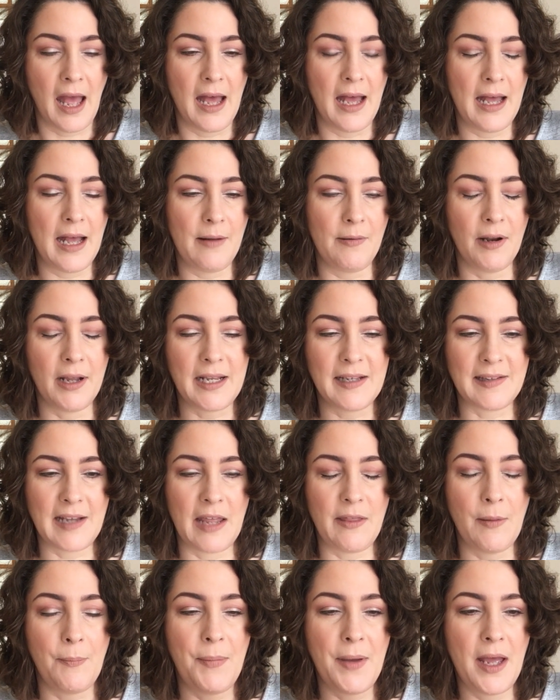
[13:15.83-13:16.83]
Like I
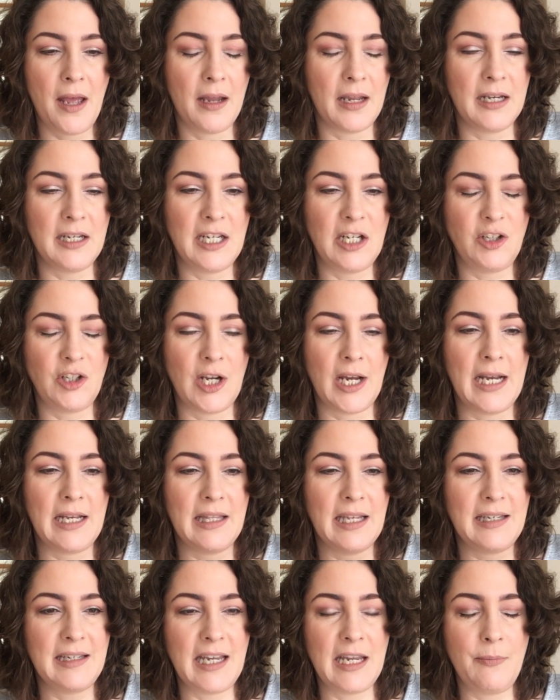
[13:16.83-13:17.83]
say, the burgundy shade,
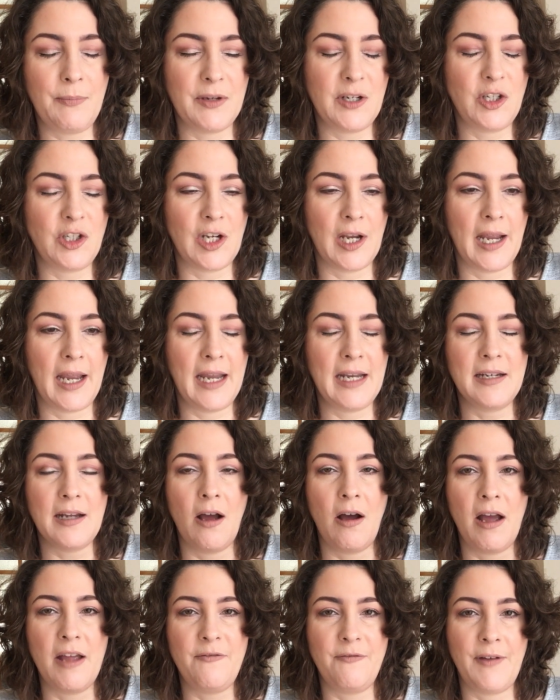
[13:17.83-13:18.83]
the deeper shade,
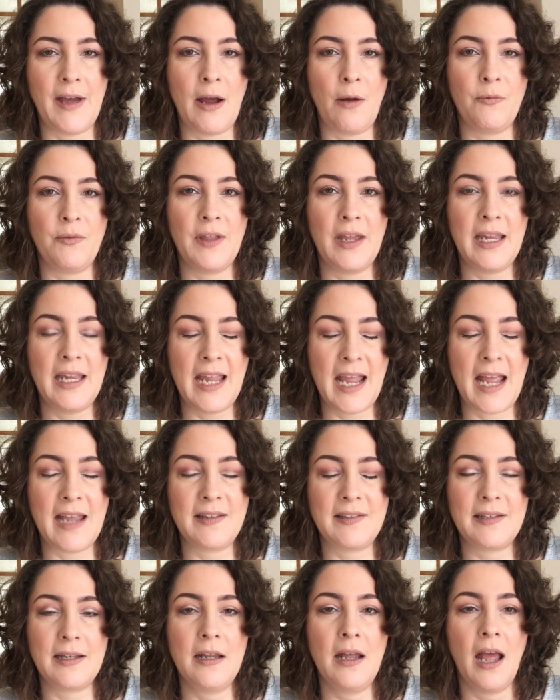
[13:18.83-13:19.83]
I found that,
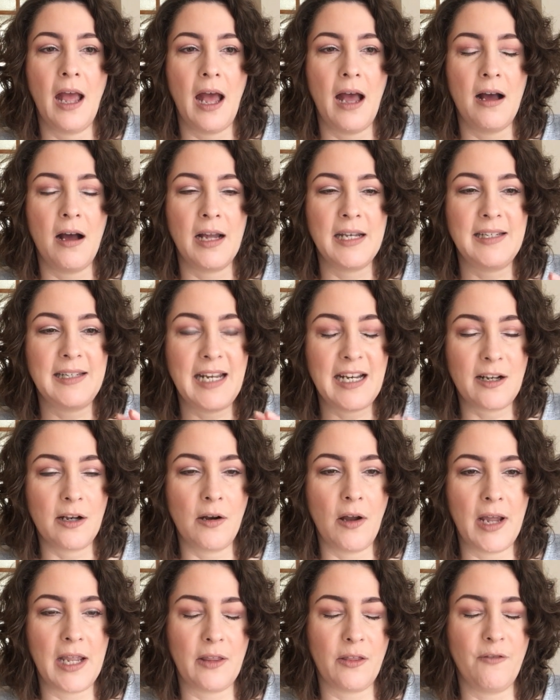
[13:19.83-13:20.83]
yes, I did
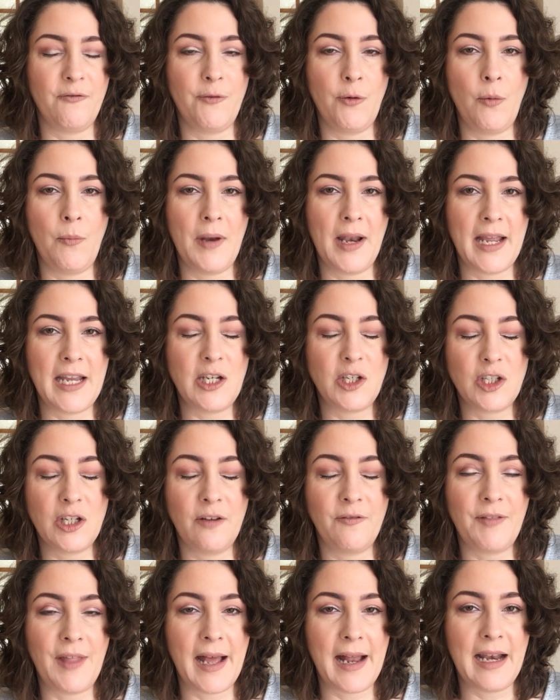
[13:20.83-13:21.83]
like the formulation
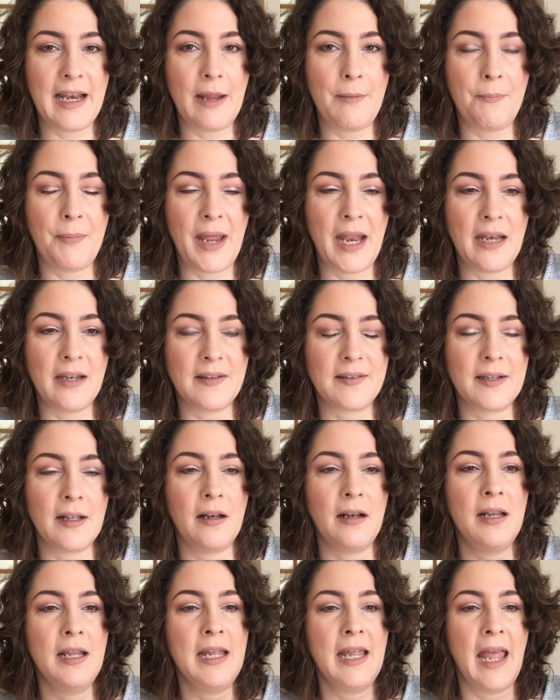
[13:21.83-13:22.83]
of that lip
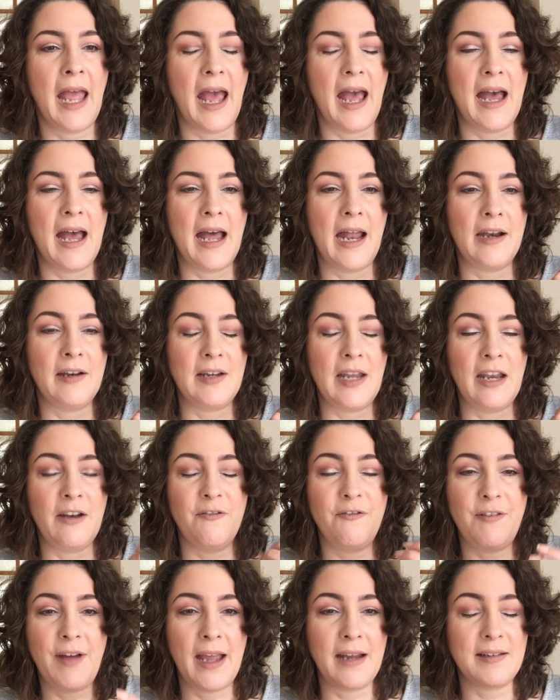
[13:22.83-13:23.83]
pencil. And in
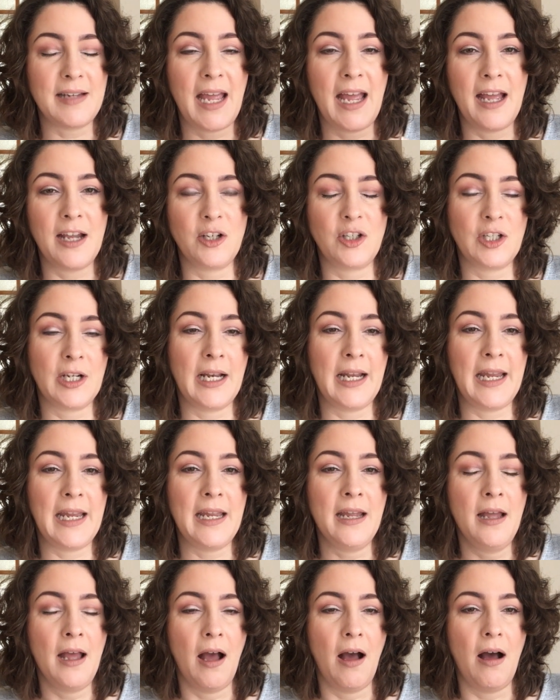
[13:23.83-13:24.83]
fact,
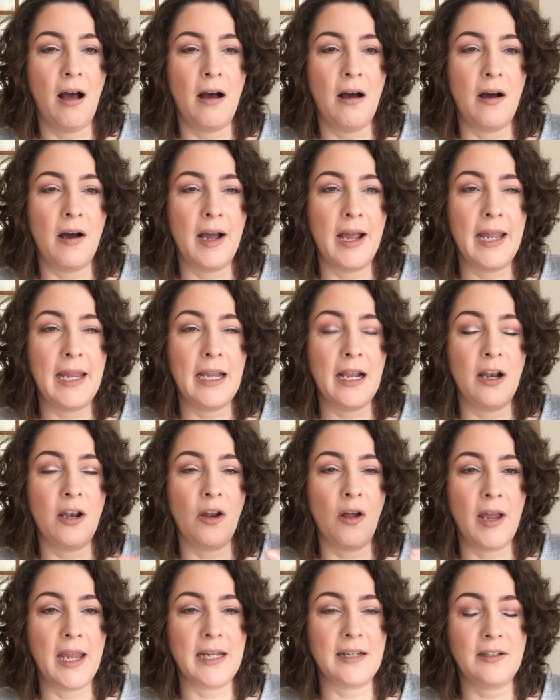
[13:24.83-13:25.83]
actually, I
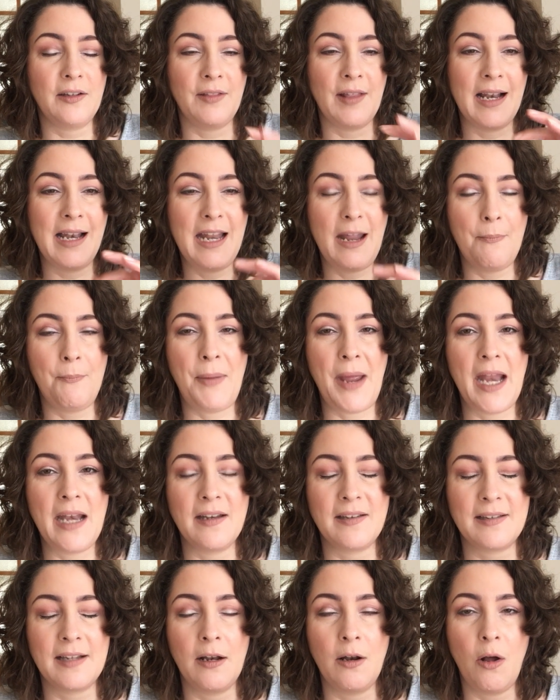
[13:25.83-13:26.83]
liked the lip
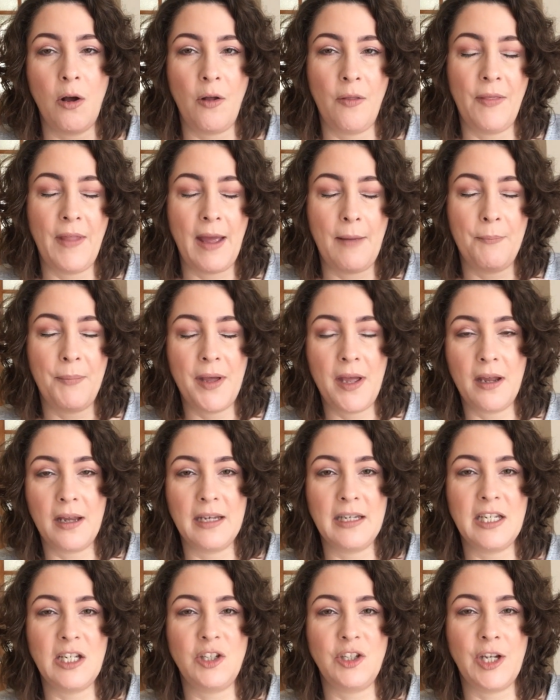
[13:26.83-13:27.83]
pencil on that
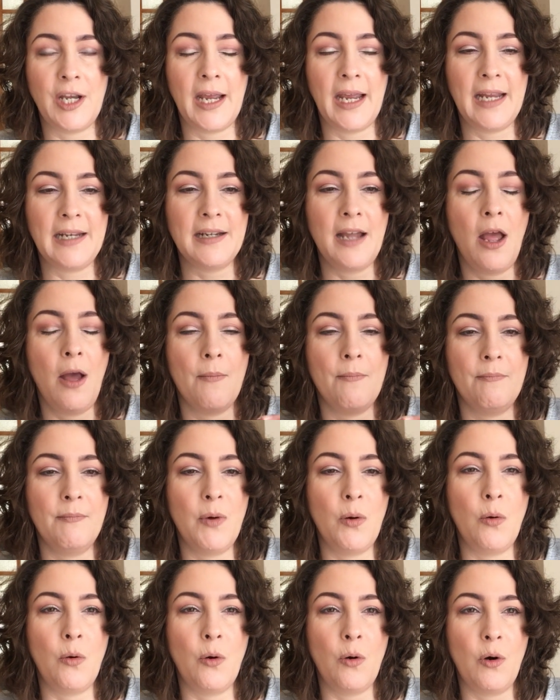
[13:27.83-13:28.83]
burgundy shade
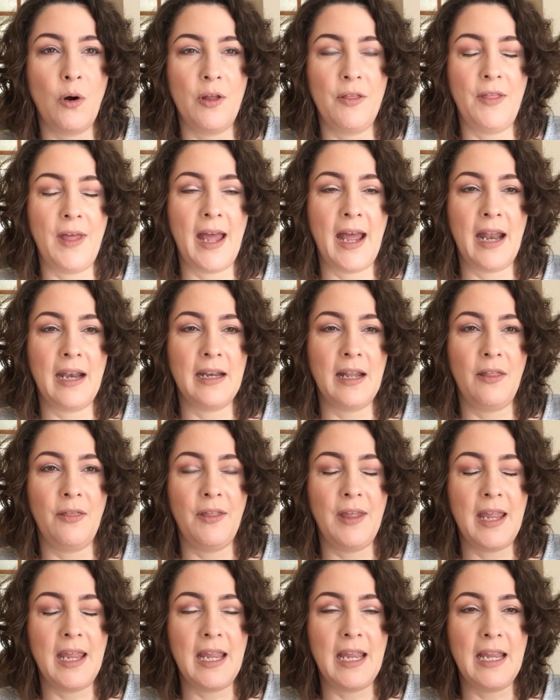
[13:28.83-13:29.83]
more than
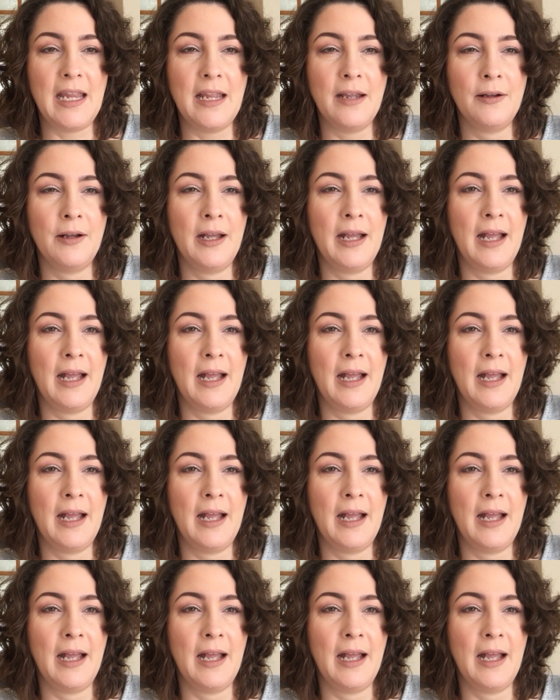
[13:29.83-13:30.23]
the